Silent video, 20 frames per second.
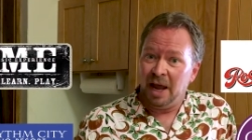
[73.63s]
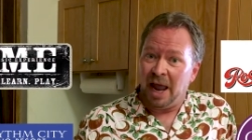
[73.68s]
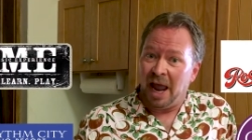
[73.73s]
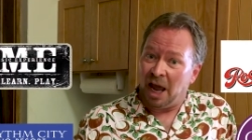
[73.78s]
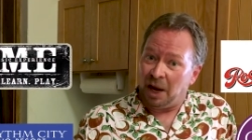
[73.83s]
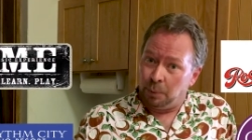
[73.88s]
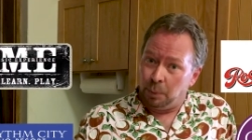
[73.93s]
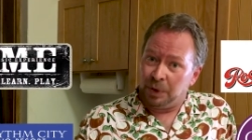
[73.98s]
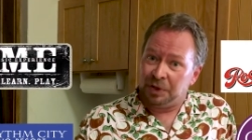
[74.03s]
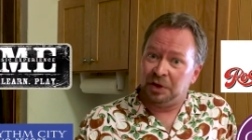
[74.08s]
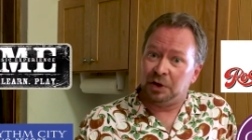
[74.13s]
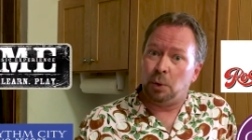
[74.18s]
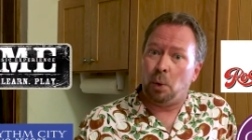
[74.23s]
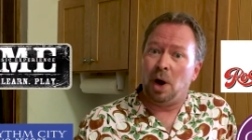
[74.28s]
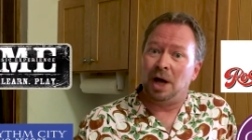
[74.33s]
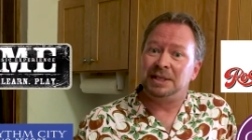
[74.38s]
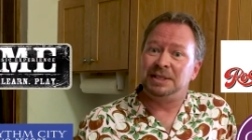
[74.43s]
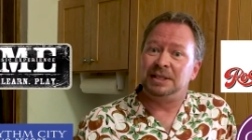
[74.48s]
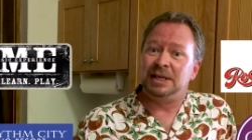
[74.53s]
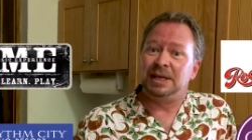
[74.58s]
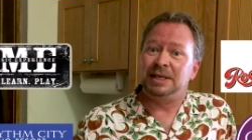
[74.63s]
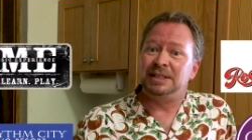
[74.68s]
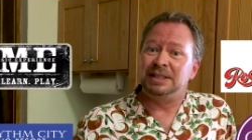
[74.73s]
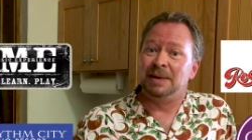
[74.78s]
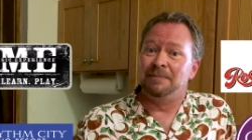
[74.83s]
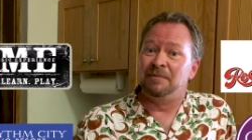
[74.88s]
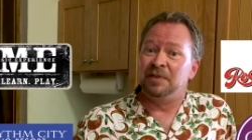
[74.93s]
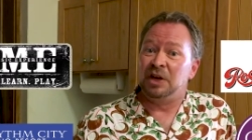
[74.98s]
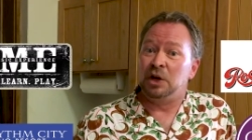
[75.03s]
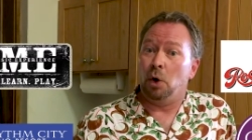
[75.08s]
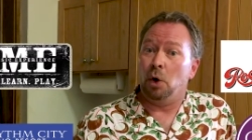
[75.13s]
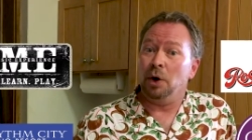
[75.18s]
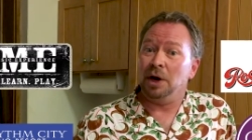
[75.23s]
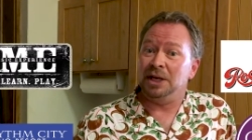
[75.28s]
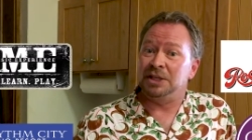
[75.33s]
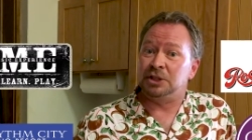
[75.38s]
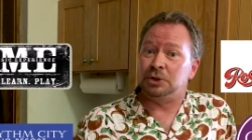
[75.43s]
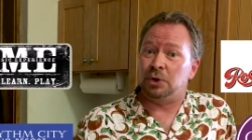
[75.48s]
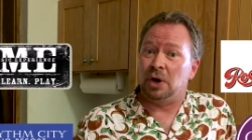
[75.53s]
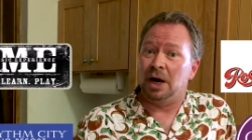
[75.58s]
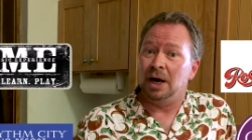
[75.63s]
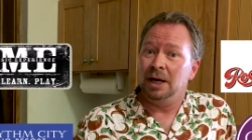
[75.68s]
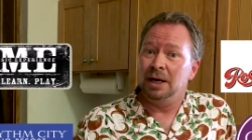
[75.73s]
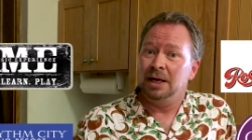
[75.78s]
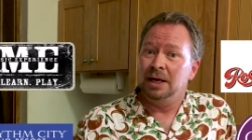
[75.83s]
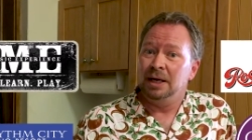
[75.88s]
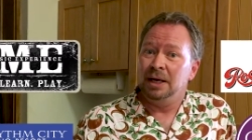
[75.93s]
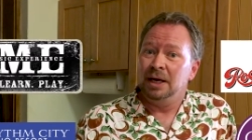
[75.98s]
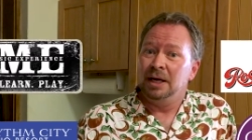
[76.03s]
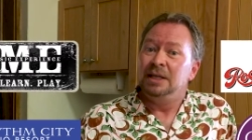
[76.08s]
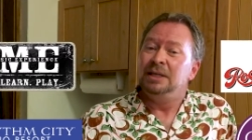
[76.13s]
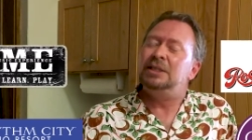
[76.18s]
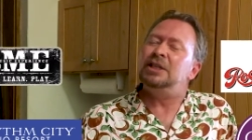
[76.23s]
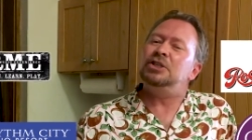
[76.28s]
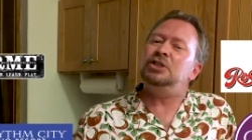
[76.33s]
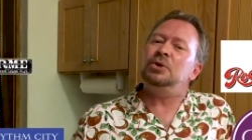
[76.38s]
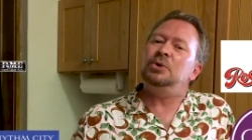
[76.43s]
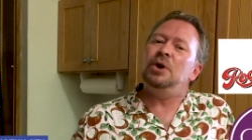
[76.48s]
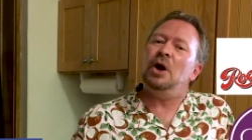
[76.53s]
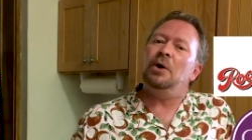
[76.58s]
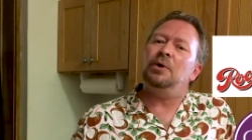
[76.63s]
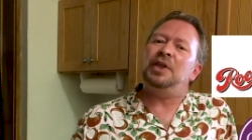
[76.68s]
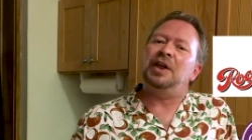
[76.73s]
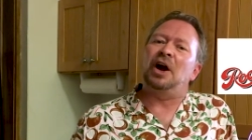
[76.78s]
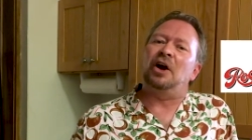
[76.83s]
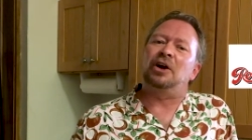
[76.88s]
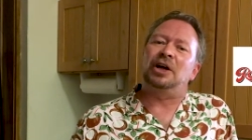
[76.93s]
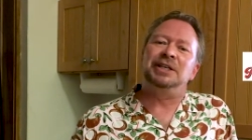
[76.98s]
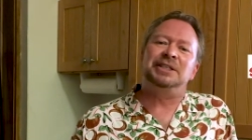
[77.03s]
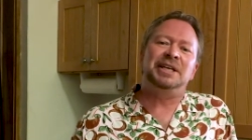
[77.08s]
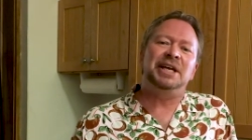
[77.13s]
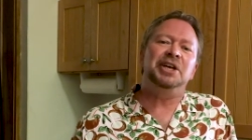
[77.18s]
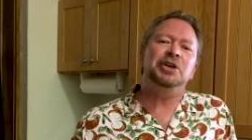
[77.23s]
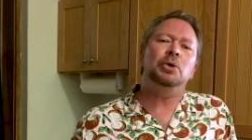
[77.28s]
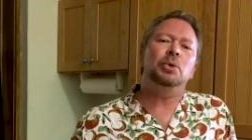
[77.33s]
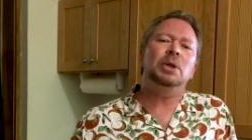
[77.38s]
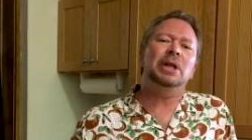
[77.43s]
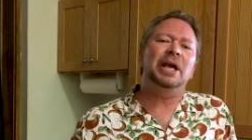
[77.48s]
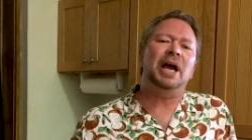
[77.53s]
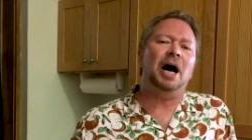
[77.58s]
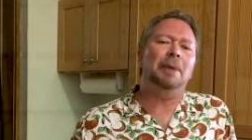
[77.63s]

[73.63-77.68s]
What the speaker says: and with the Quad City Symphony Orchestra? Did you know that our continually